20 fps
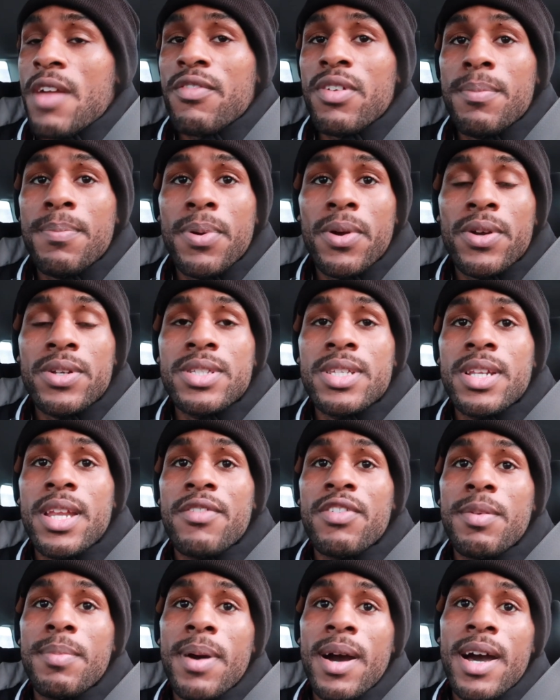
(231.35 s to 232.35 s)
Every person,
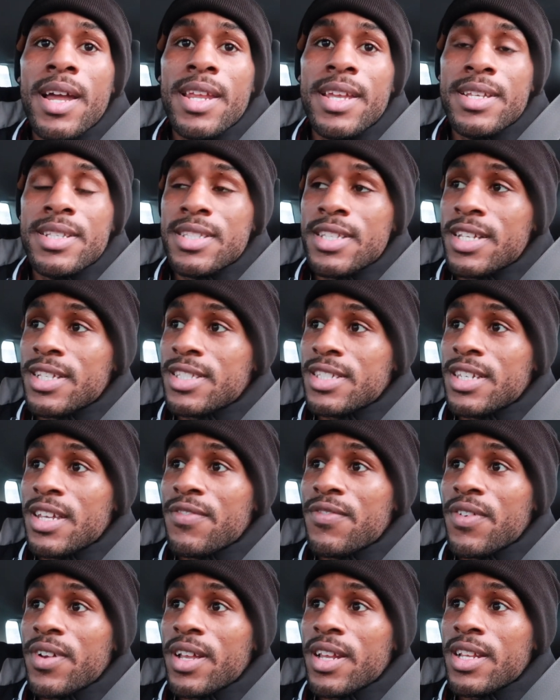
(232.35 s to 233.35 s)
every body is, is
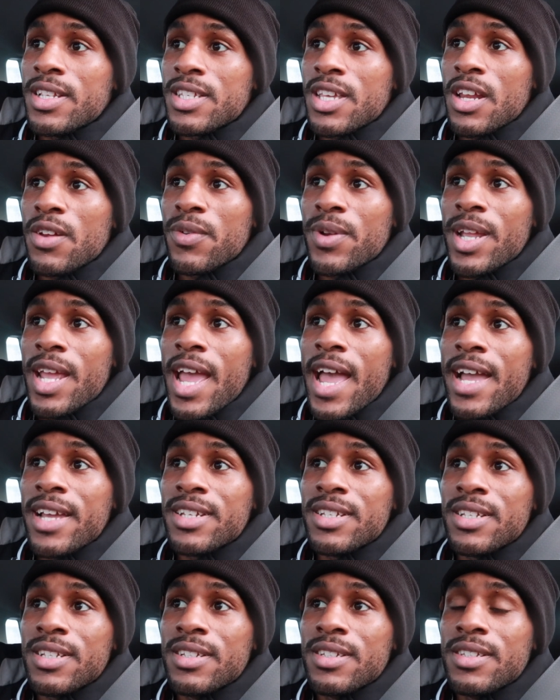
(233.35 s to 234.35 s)
different and it's going to
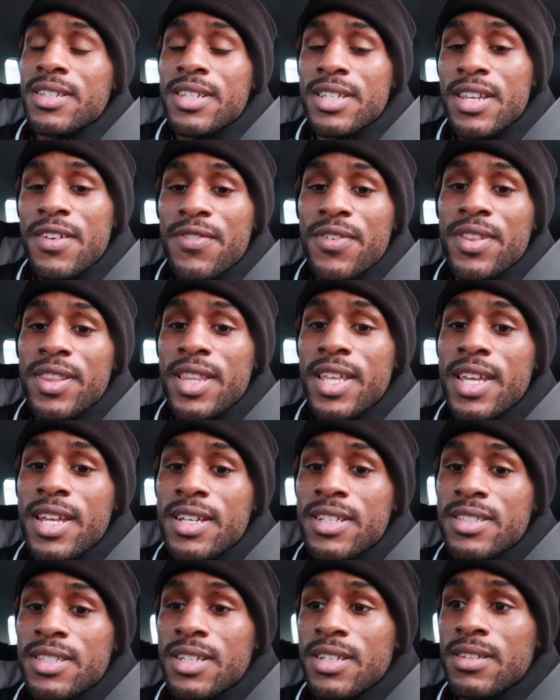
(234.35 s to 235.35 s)
react to, to different
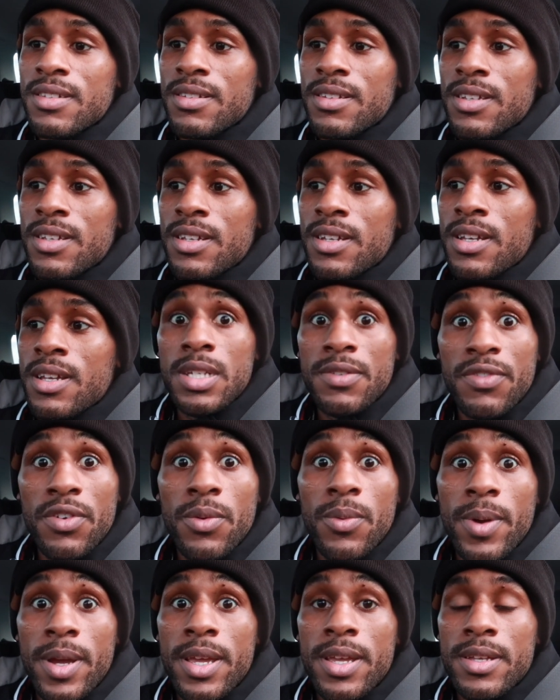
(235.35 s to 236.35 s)
things in
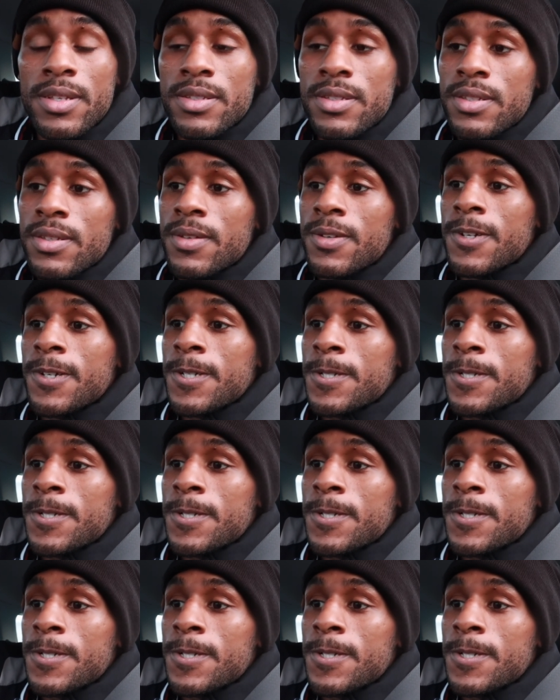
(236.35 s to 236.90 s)
different ways